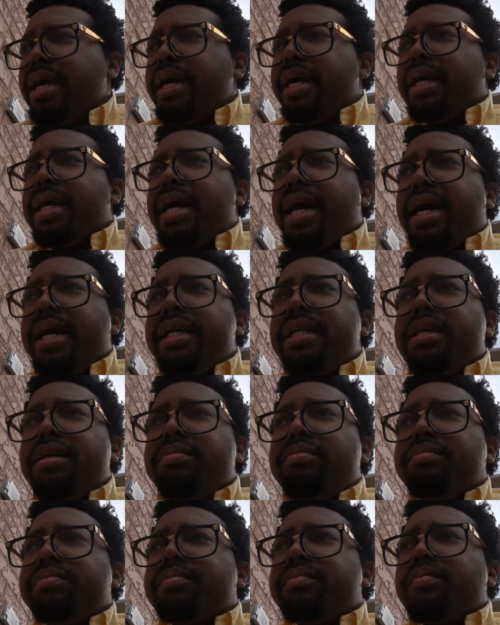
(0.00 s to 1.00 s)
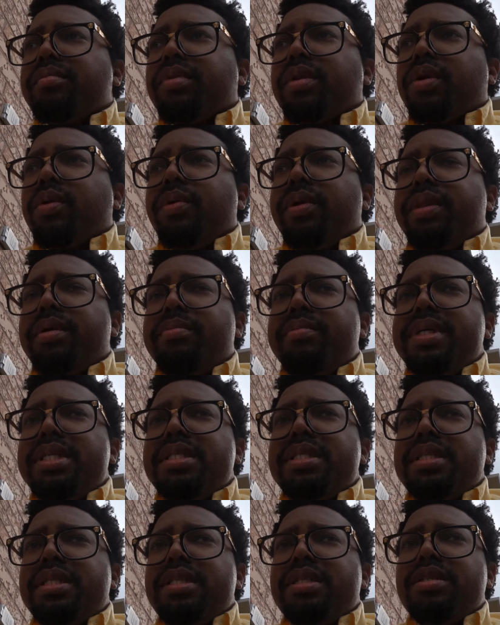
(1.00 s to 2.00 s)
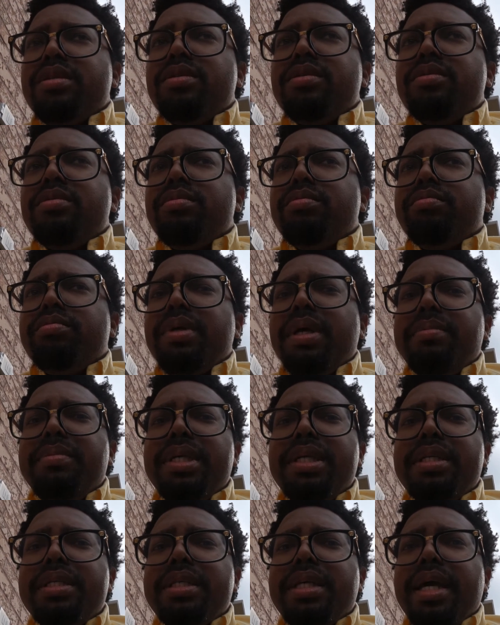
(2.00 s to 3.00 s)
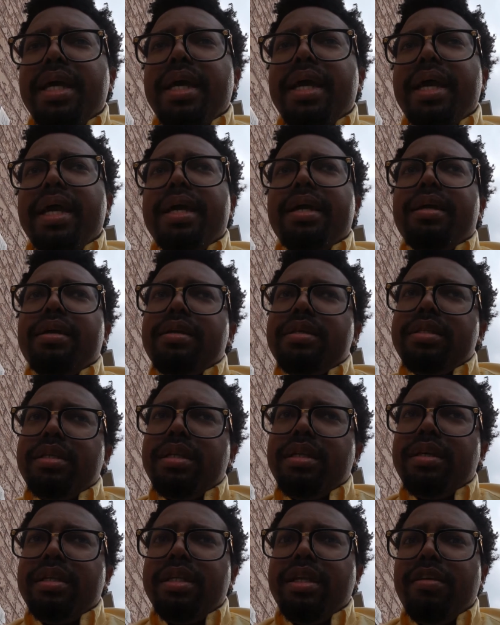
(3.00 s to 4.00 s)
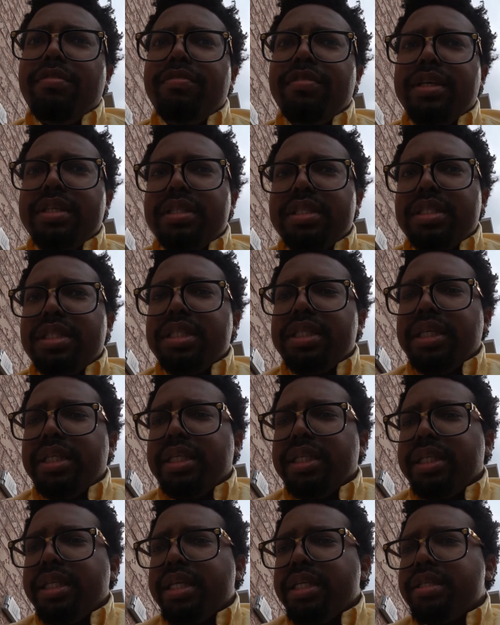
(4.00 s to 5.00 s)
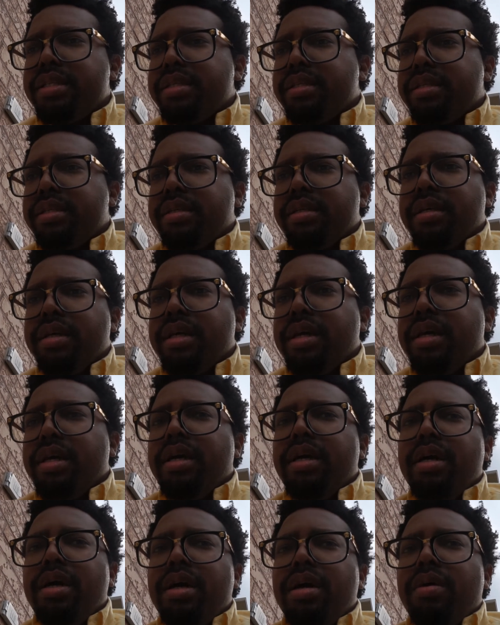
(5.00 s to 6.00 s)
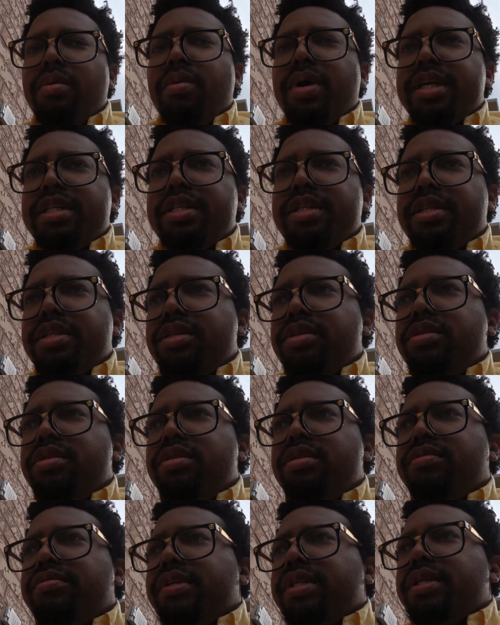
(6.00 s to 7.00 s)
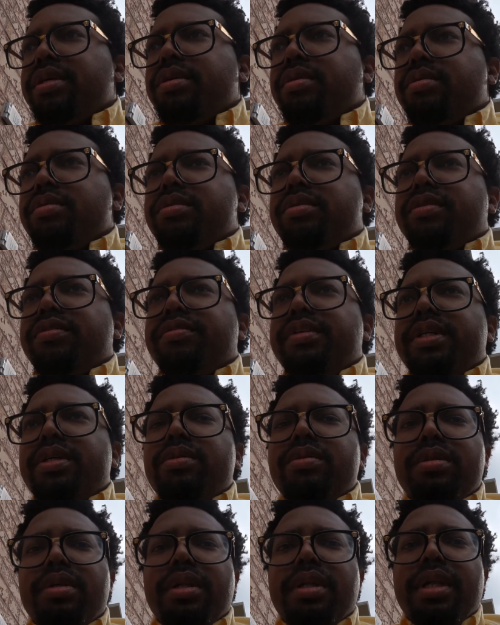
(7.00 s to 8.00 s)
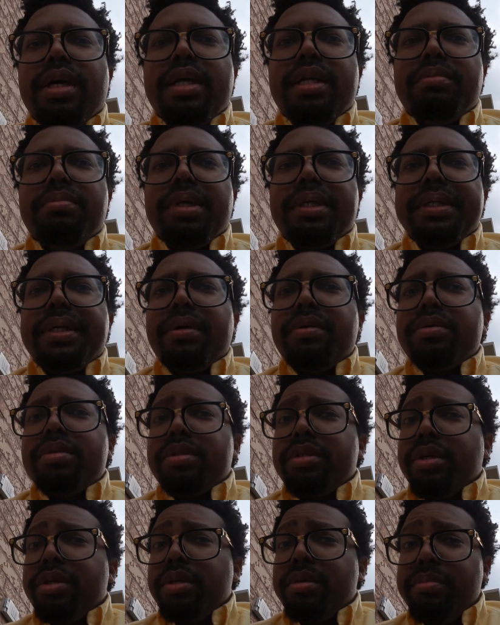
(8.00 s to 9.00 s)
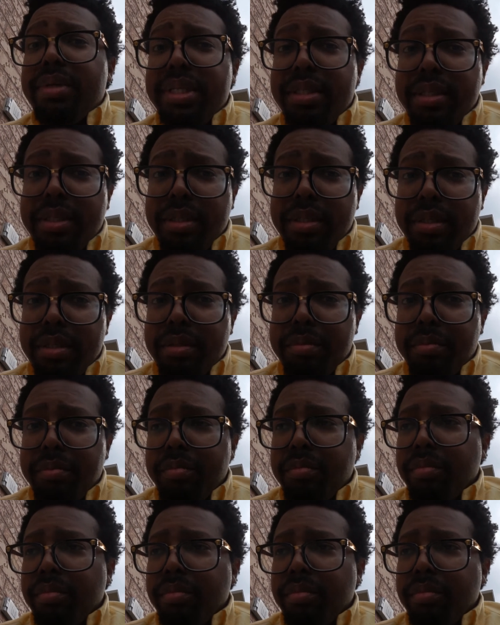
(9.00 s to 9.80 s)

guide him with the business. You maybe say, hey, instead of Netflix and chilling, let's watch YouTube videos or videos online about how to start your business.